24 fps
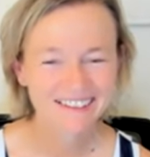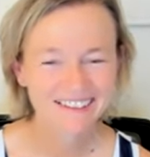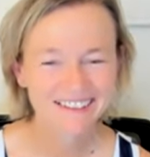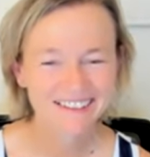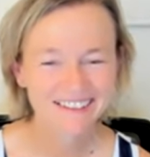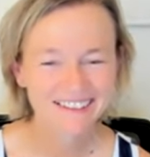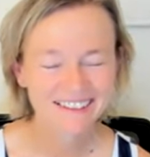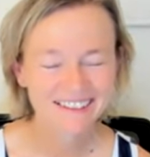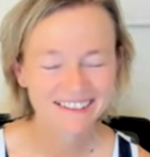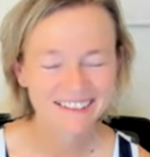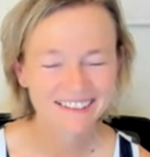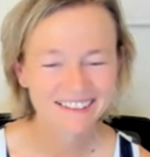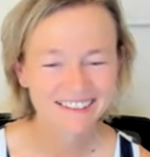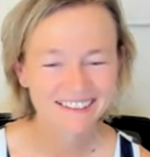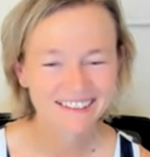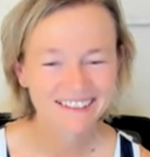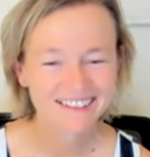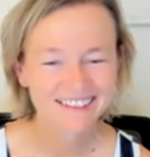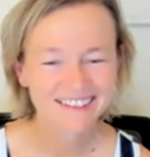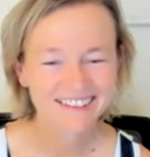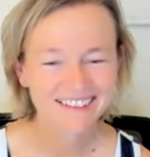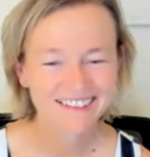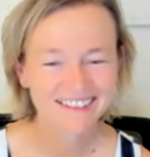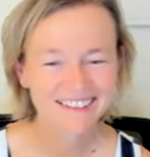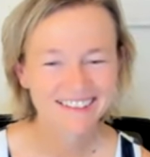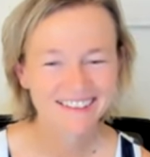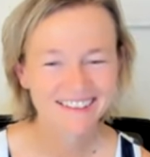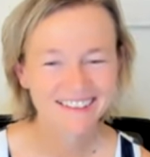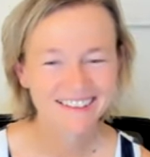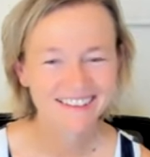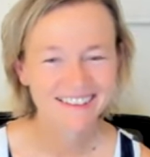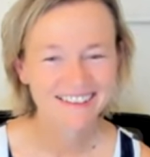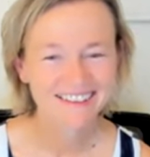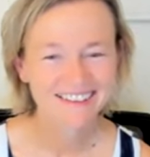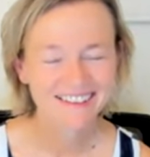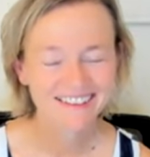
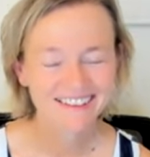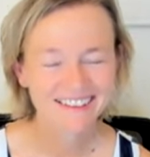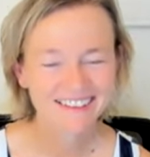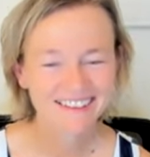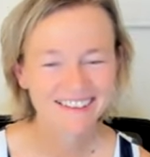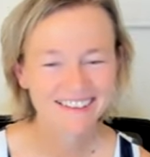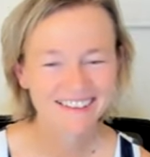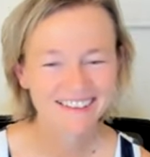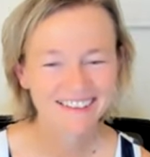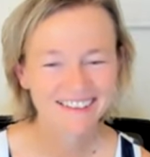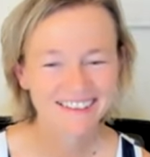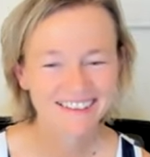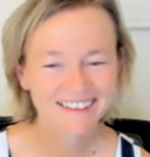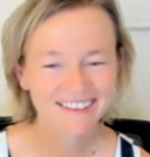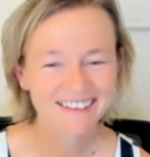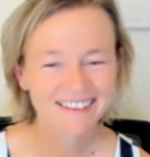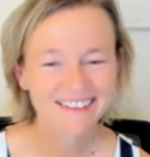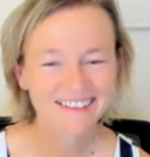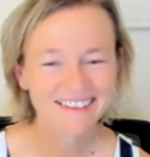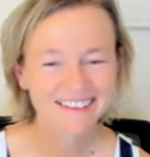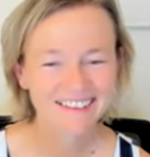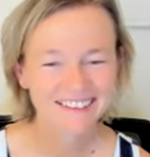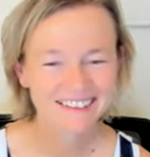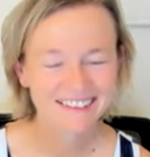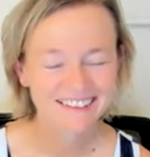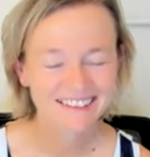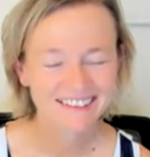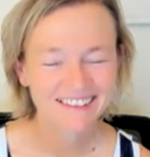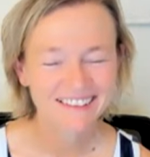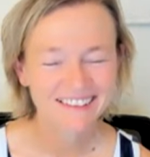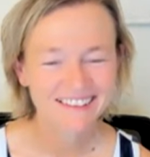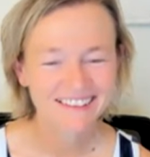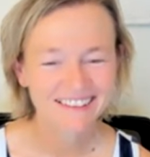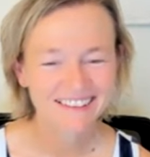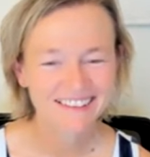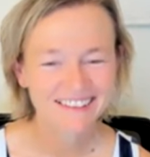
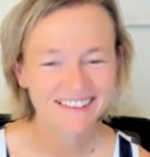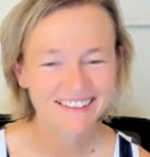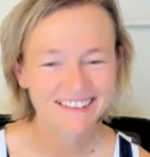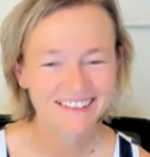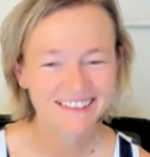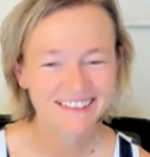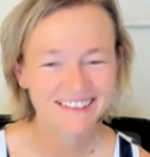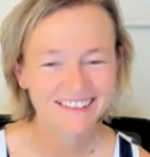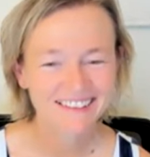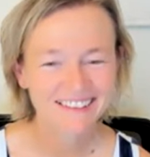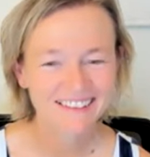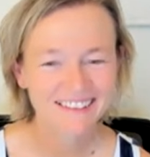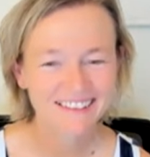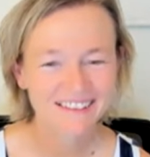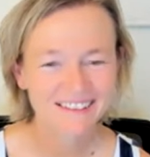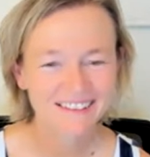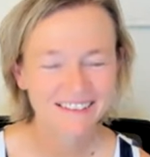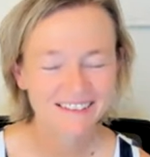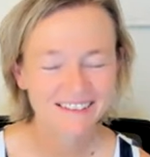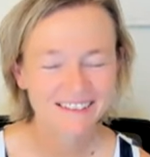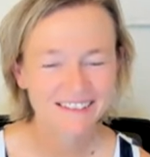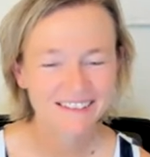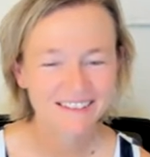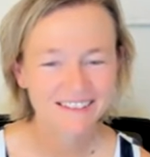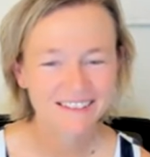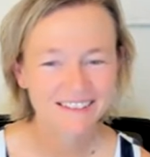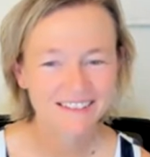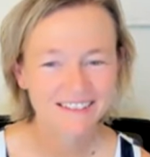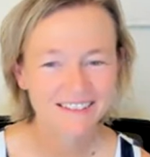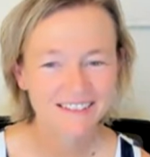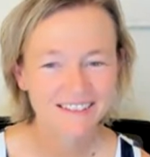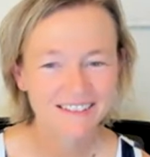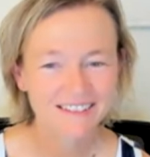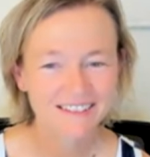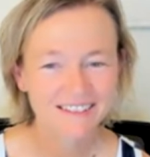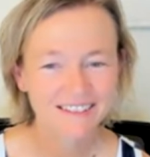
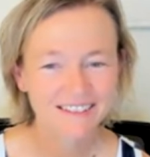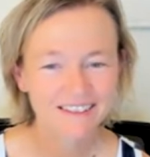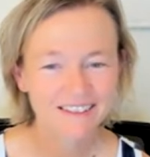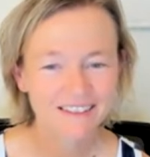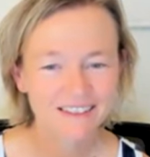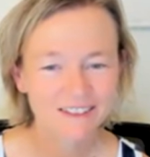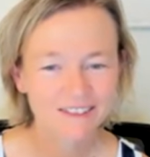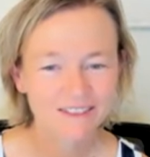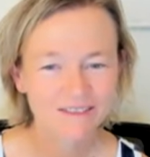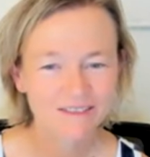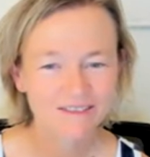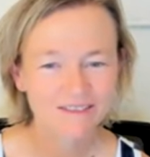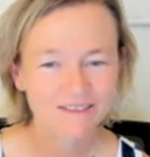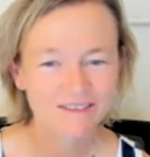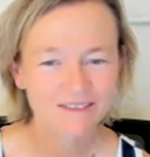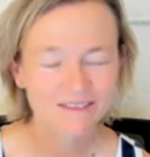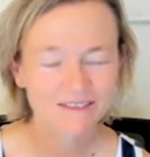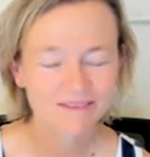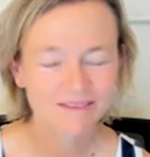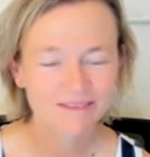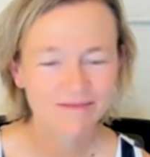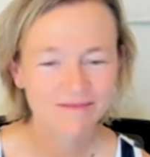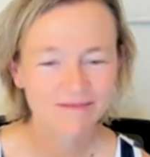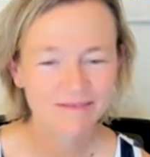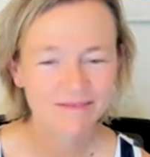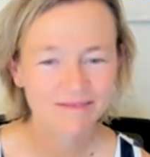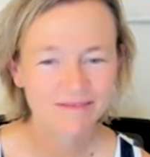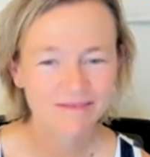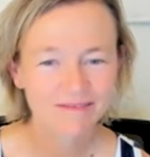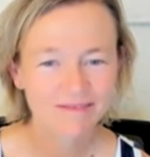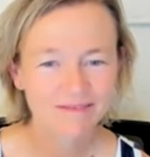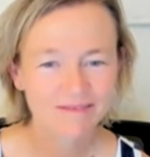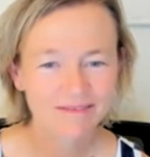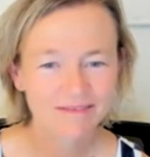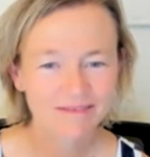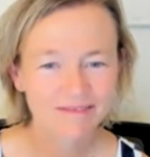
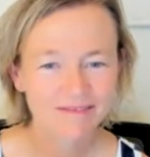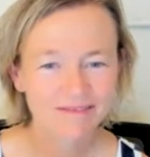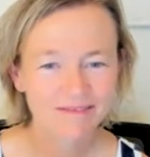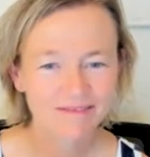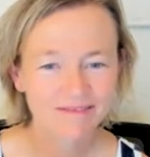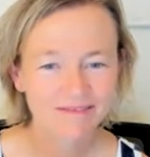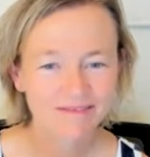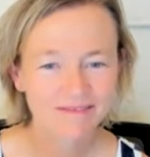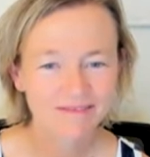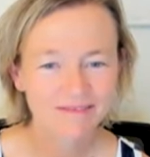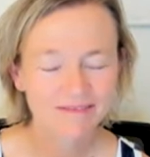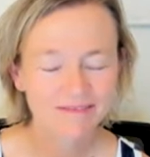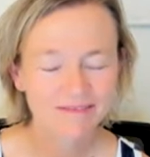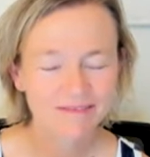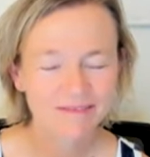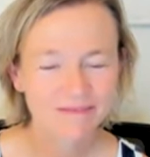The person shown says nothing.